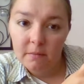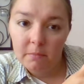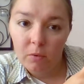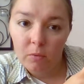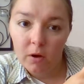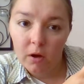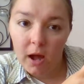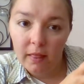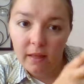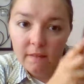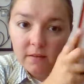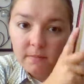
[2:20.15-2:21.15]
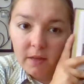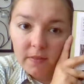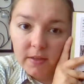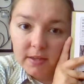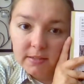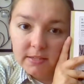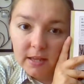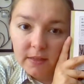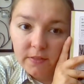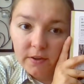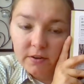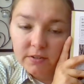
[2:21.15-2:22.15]
But what I love about this is that
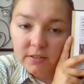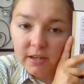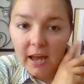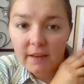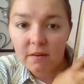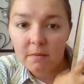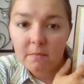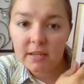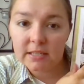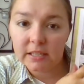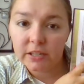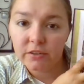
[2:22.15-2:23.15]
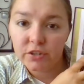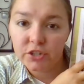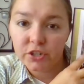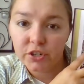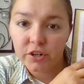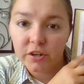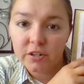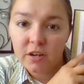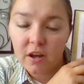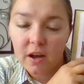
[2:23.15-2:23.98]
there's kind of a mixed literature